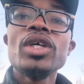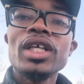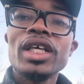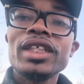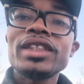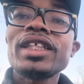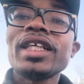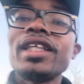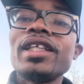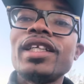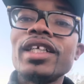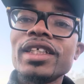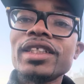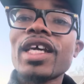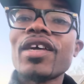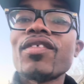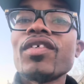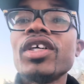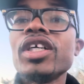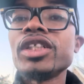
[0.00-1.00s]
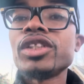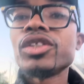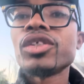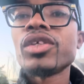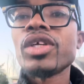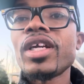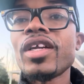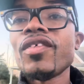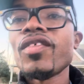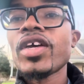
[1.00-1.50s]
Let's say it does have 100
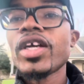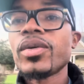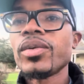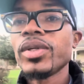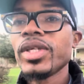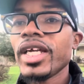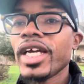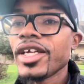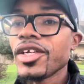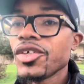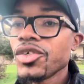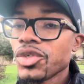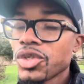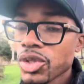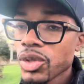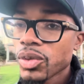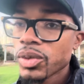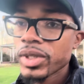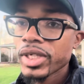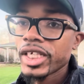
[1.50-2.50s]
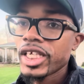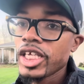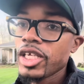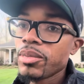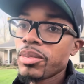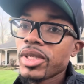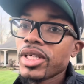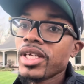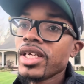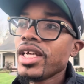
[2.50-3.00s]
grand of equity and you do want to keep
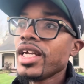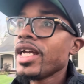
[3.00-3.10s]
it.